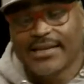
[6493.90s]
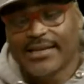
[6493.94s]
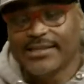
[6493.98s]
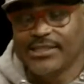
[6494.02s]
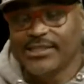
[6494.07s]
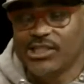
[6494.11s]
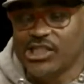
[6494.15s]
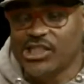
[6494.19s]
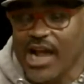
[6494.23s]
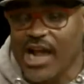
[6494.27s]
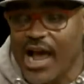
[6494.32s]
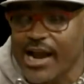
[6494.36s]

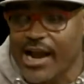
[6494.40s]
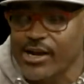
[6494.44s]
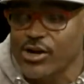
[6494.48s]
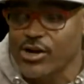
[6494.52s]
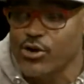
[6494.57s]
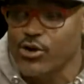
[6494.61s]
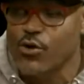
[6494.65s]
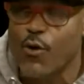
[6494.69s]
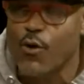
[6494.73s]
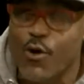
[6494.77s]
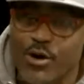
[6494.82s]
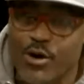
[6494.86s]

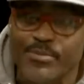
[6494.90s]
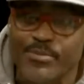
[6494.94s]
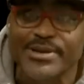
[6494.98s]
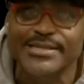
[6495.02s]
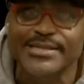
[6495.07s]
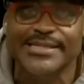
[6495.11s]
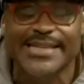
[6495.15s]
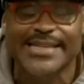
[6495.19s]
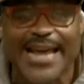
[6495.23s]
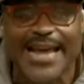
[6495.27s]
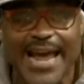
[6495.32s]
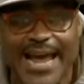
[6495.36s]

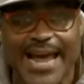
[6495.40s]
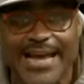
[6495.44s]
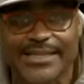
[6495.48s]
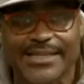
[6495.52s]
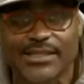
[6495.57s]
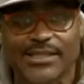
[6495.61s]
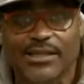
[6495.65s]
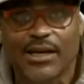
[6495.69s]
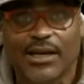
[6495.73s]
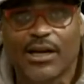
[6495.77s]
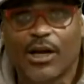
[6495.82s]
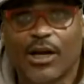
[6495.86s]
ginormous ass
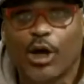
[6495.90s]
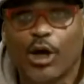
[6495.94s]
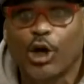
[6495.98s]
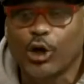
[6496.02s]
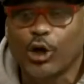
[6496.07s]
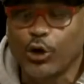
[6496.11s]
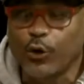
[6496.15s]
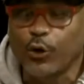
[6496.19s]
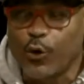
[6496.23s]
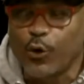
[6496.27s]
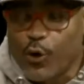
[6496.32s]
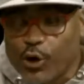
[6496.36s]

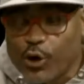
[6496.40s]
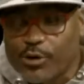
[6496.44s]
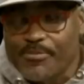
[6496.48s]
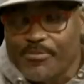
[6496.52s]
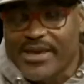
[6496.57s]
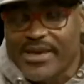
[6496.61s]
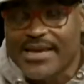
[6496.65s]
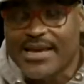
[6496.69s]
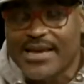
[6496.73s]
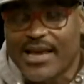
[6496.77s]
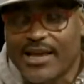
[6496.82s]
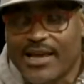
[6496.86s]
lured
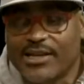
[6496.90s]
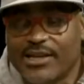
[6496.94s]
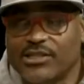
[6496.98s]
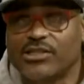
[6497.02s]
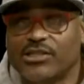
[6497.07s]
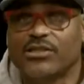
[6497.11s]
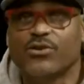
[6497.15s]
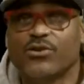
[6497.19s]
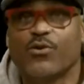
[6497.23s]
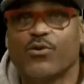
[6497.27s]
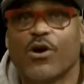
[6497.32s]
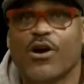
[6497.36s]
me
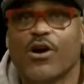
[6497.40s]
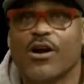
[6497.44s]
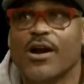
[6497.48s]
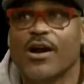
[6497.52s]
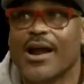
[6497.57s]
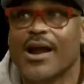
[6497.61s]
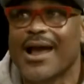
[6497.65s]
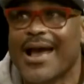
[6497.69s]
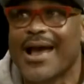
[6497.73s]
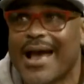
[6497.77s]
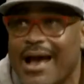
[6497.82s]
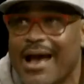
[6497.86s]
into her
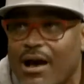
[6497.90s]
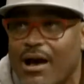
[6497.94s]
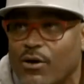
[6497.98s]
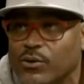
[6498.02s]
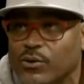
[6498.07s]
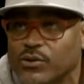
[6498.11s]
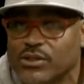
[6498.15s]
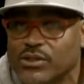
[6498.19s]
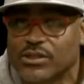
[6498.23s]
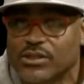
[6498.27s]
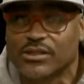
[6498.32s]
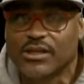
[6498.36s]

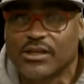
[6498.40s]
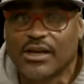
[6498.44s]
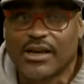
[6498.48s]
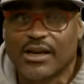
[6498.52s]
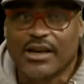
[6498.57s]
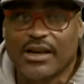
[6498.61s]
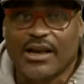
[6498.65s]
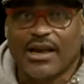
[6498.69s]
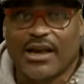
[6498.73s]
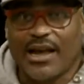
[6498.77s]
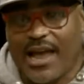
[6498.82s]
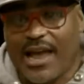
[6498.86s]
house
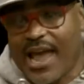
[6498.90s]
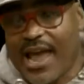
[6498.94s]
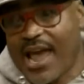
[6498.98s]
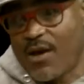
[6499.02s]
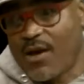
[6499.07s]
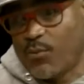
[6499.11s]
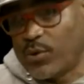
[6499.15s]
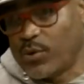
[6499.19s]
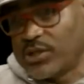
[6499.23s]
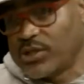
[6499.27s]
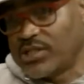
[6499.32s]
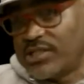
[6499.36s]

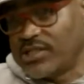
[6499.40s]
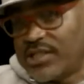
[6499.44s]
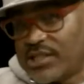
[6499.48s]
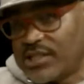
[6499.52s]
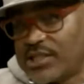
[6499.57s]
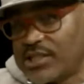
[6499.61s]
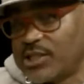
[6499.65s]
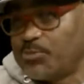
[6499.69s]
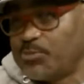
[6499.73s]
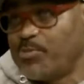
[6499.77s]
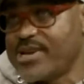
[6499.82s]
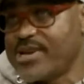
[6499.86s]
and was
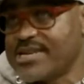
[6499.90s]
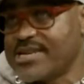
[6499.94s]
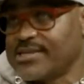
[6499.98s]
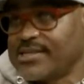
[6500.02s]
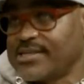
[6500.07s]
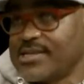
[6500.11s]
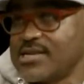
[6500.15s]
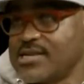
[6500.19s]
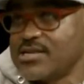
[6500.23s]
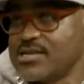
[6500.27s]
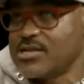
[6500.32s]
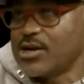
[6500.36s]

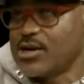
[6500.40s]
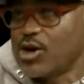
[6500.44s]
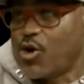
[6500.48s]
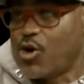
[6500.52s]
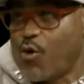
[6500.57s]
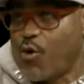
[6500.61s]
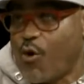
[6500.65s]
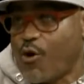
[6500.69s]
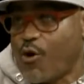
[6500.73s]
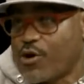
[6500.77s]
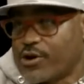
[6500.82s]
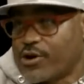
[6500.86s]
dispensing the
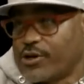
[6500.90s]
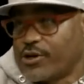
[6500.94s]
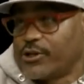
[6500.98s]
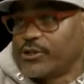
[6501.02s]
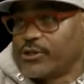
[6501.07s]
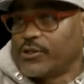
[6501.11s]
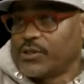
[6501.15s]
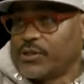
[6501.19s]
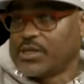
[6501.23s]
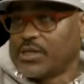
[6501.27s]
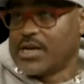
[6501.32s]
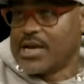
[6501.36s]

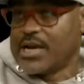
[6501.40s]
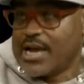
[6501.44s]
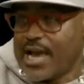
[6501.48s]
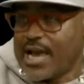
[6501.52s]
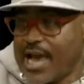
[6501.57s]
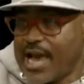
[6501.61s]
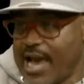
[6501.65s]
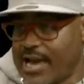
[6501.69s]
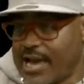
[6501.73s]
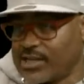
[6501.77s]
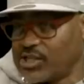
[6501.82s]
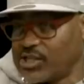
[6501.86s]
quarters
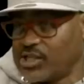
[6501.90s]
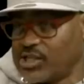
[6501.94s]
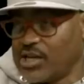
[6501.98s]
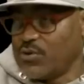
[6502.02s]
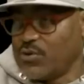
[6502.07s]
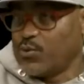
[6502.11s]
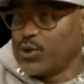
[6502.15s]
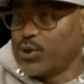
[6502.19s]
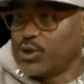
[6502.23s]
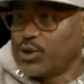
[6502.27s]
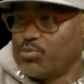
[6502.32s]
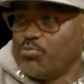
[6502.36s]
as she
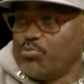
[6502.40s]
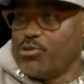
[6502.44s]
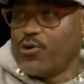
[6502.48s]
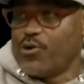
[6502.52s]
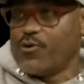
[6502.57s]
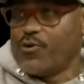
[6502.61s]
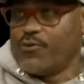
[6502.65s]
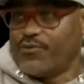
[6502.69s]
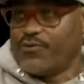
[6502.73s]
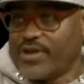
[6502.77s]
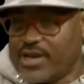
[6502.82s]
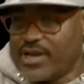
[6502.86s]
was
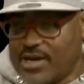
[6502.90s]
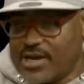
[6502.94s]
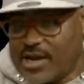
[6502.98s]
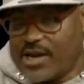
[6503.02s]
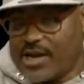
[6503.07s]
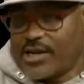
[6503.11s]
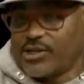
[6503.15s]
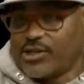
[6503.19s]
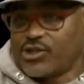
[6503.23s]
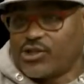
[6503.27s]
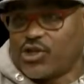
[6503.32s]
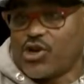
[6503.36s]
moving
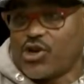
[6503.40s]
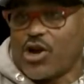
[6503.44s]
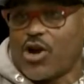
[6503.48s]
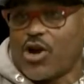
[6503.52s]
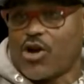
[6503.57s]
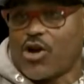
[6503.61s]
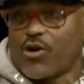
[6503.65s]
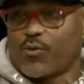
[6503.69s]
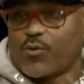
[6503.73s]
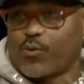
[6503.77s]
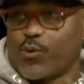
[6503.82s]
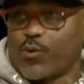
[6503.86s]
into
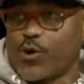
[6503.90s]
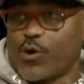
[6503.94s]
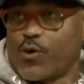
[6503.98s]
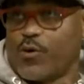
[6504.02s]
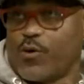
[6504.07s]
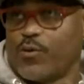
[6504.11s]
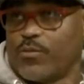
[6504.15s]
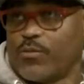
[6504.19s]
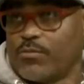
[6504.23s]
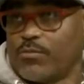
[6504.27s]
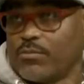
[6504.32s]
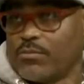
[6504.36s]
her room.